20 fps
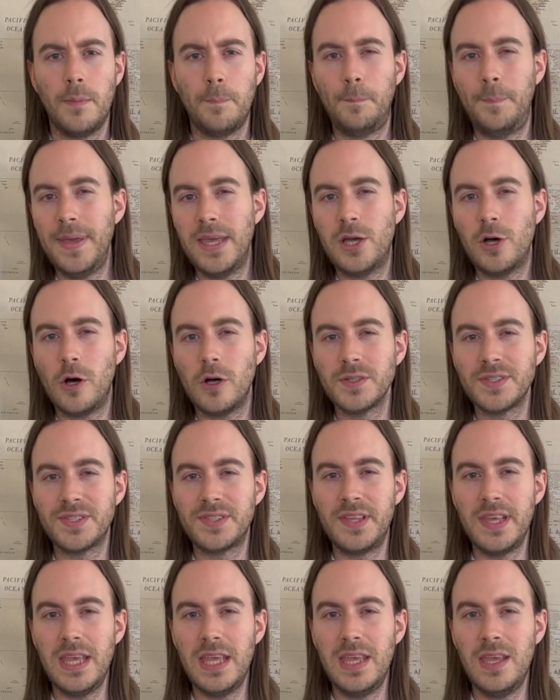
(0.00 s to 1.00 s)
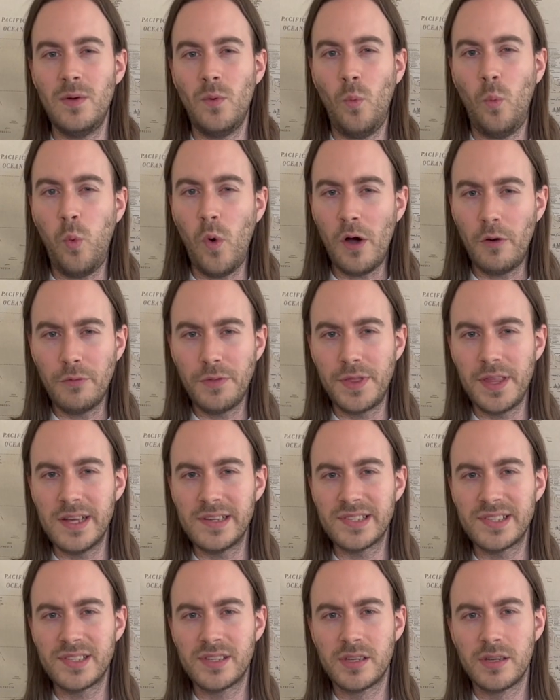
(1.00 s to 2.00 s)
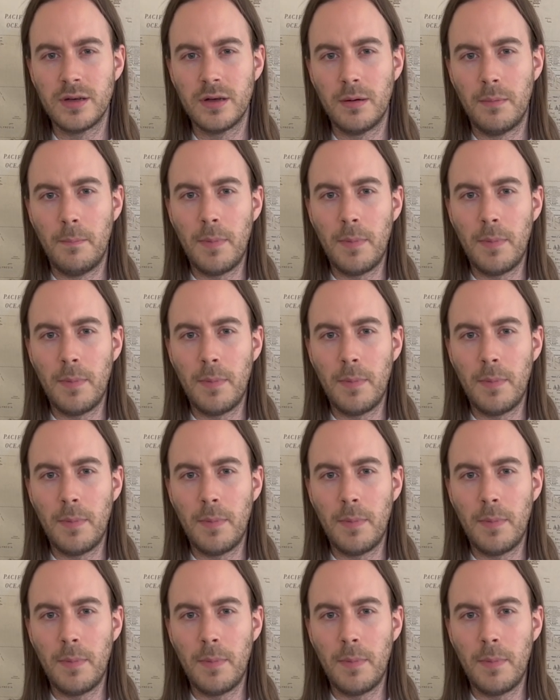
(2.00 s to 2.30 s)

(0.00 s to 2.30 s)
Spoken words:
Because the wealthiest,